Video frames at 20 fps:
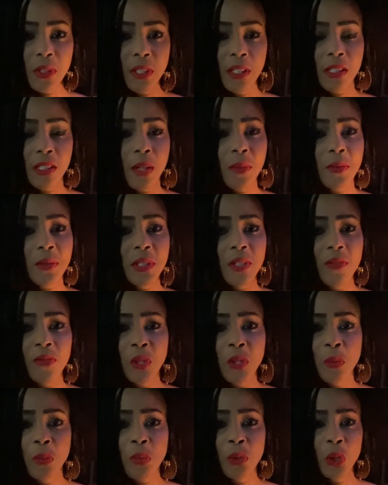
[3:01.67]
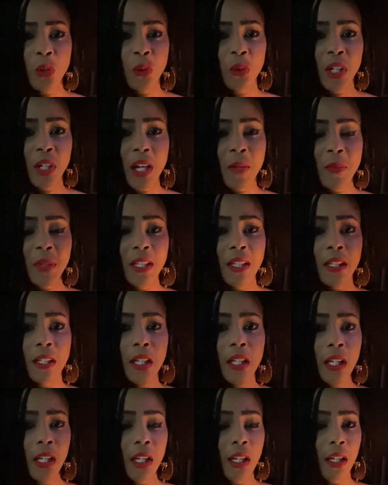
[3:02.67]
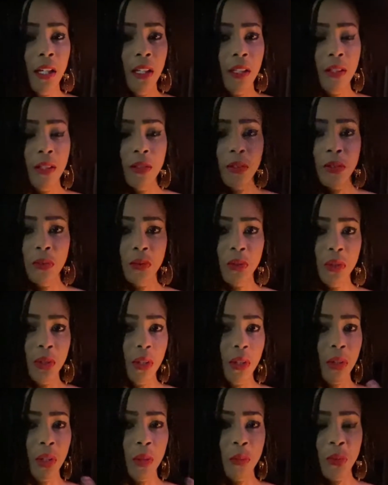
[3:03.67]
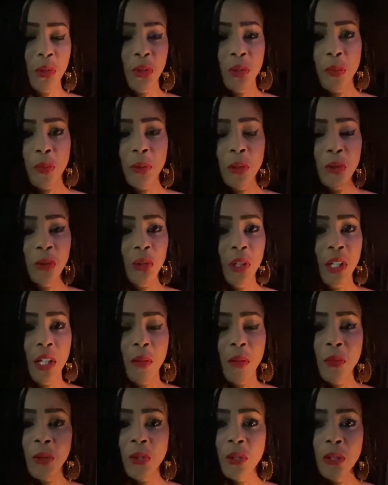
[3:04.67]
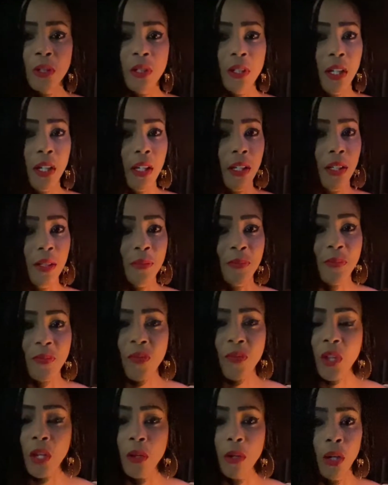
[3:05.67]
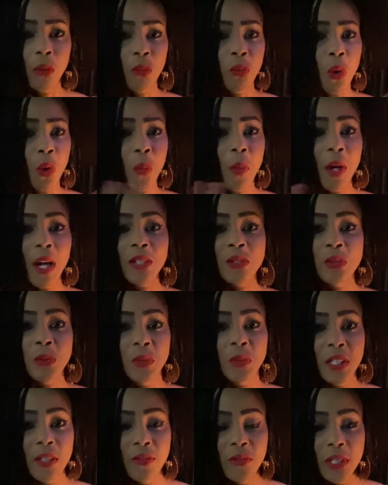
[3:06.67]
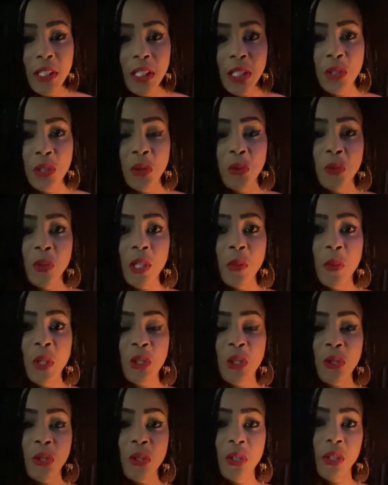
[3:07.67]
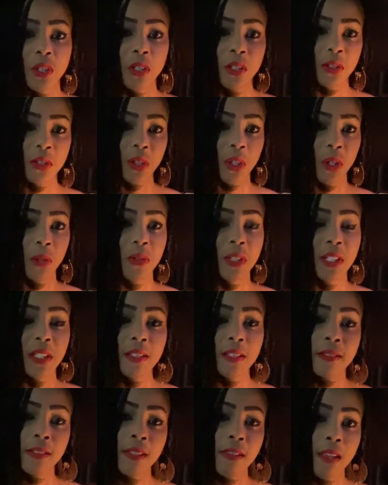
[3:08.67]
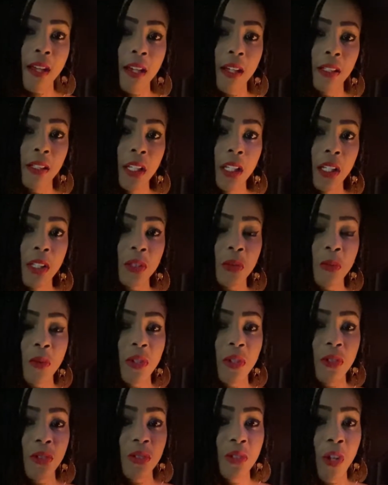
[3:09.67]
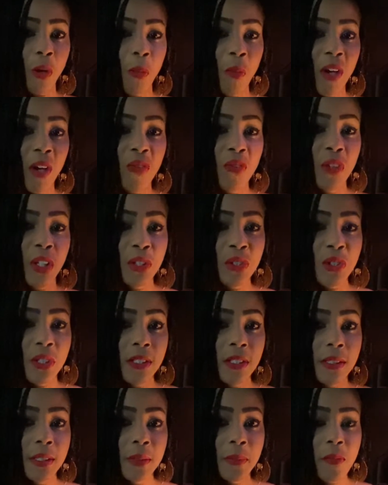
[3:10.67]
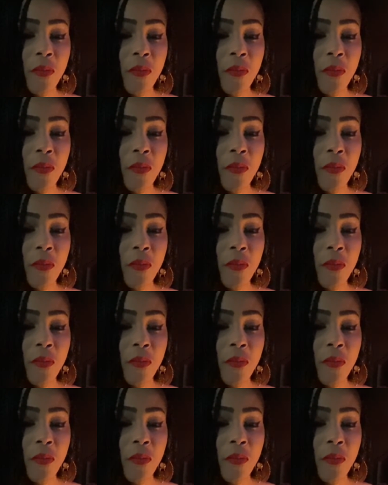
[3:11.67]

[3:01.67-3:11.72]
It's almost if you're programming, a computer program or a robot or whatever it is. You want to make sure that all the coding is in that to where there's no malfunctions.